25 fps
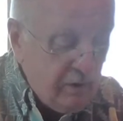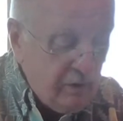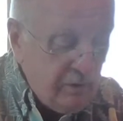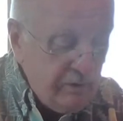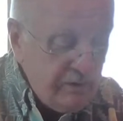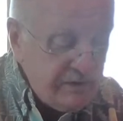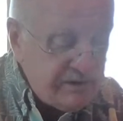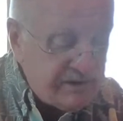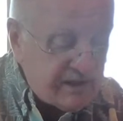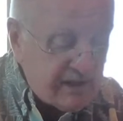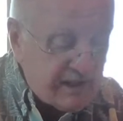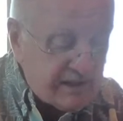
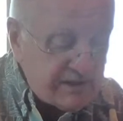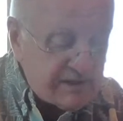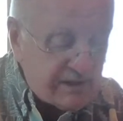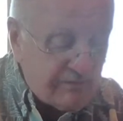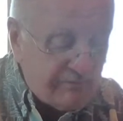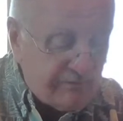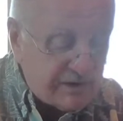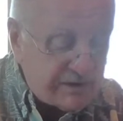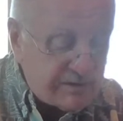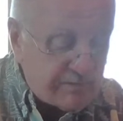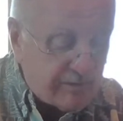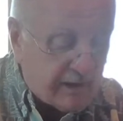Who says of
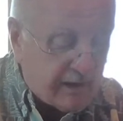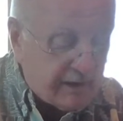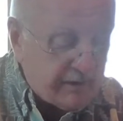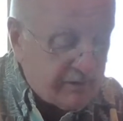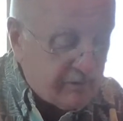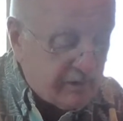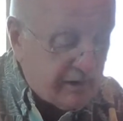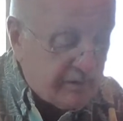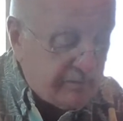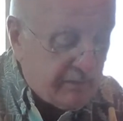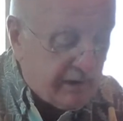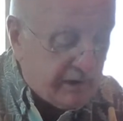his
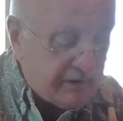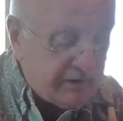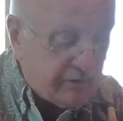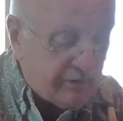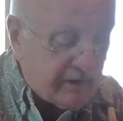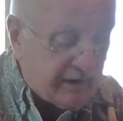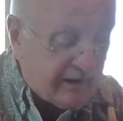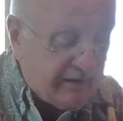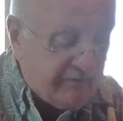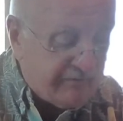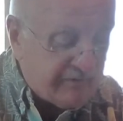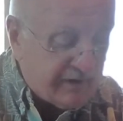father and mother,
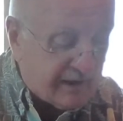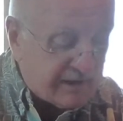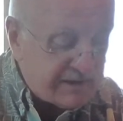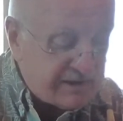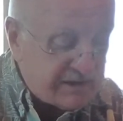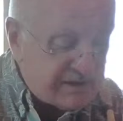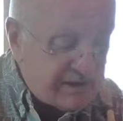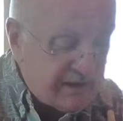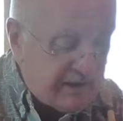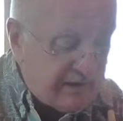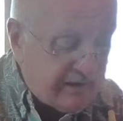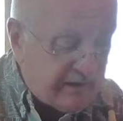I have not
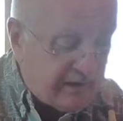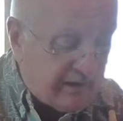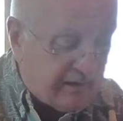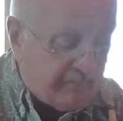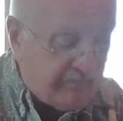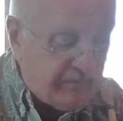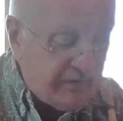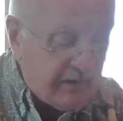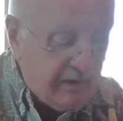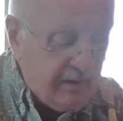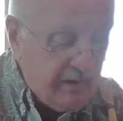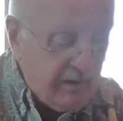seen them?
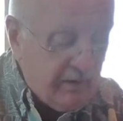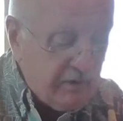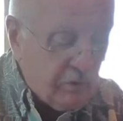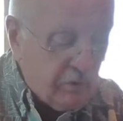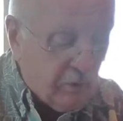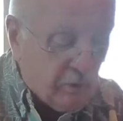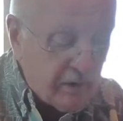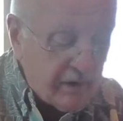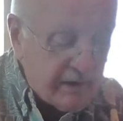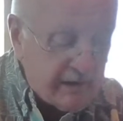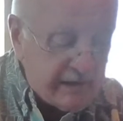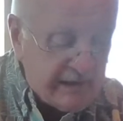
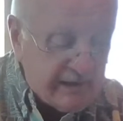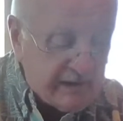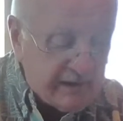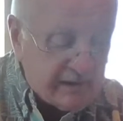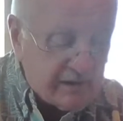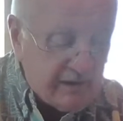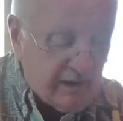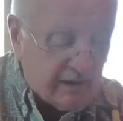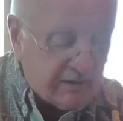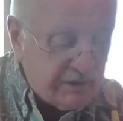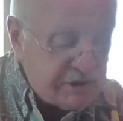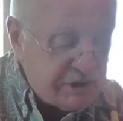Nor did he
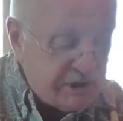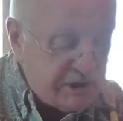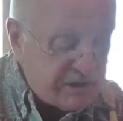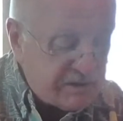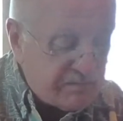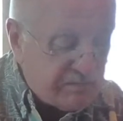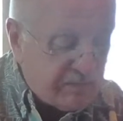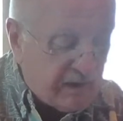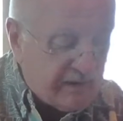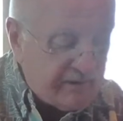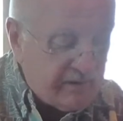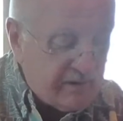acknowledge his
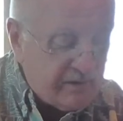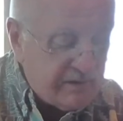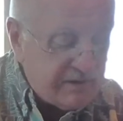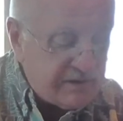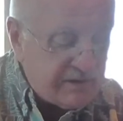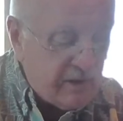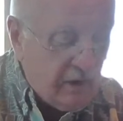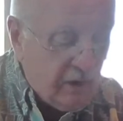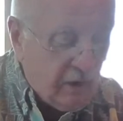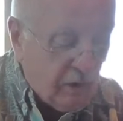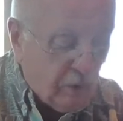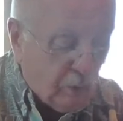brothers
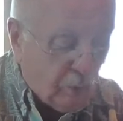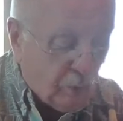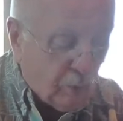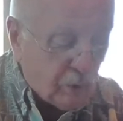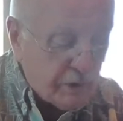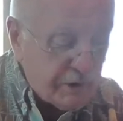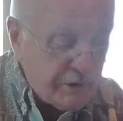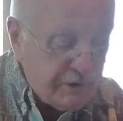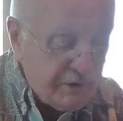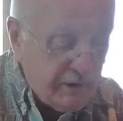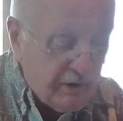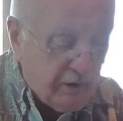
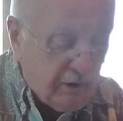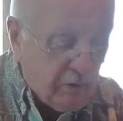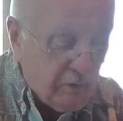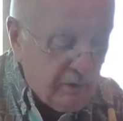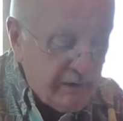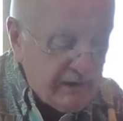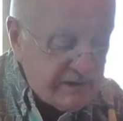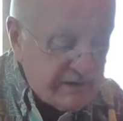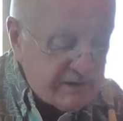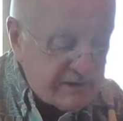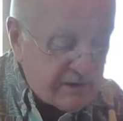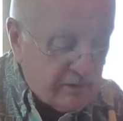or know
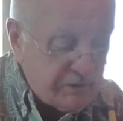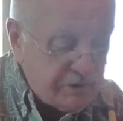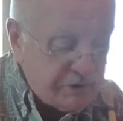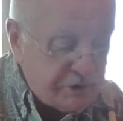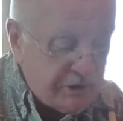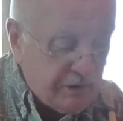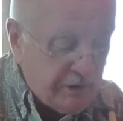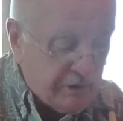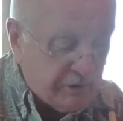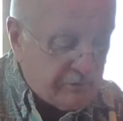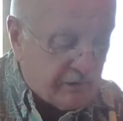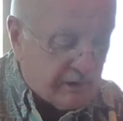his own
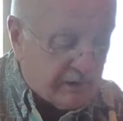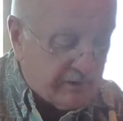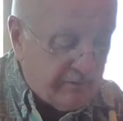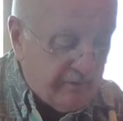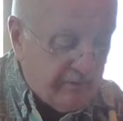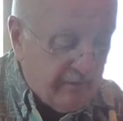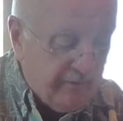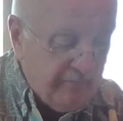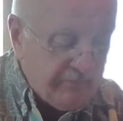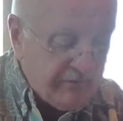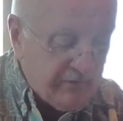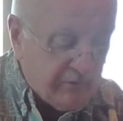children.
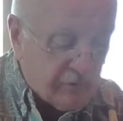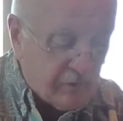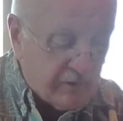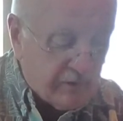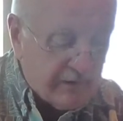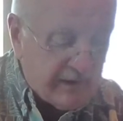For